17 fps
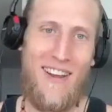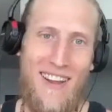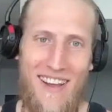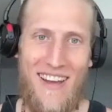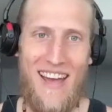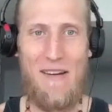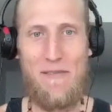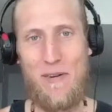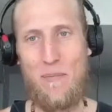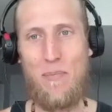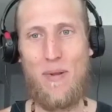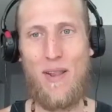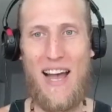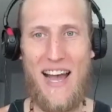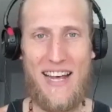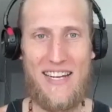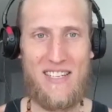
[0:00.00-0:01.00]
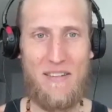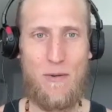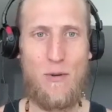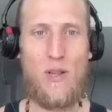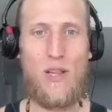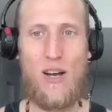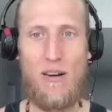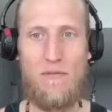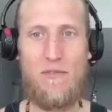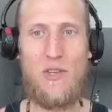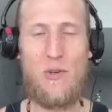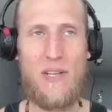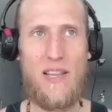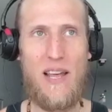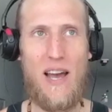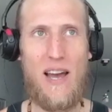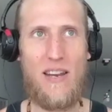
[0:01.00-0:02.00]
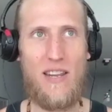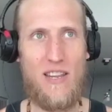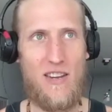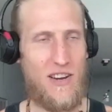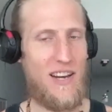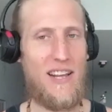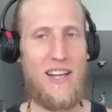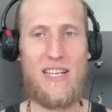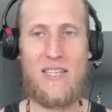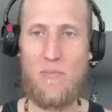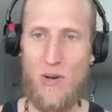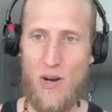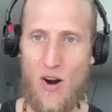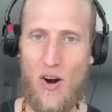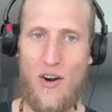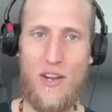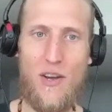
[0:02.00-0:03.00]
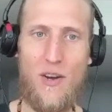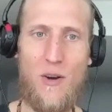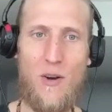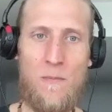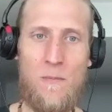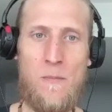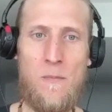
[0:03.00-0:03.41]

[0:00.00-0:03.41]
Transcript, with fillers: having a blast, if you love doing that, you're going to get some cardio.